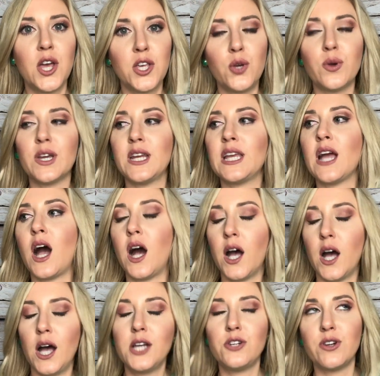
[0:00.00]
You are getting
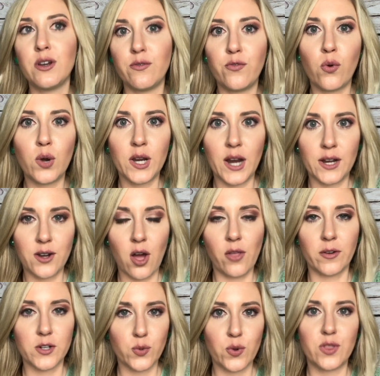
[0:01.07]

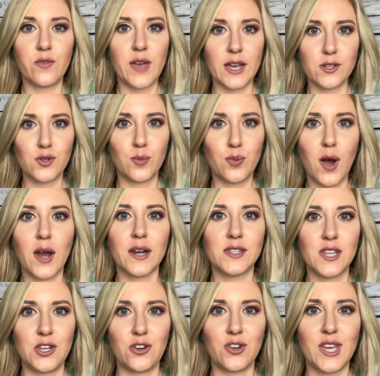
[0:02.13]
$149 worth of extra product
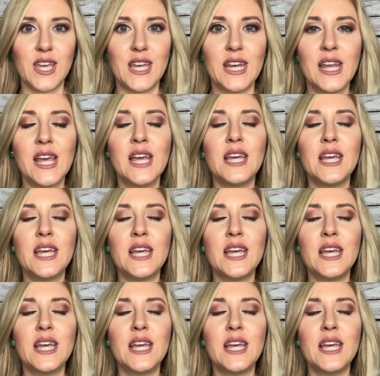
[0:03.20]
in your kit.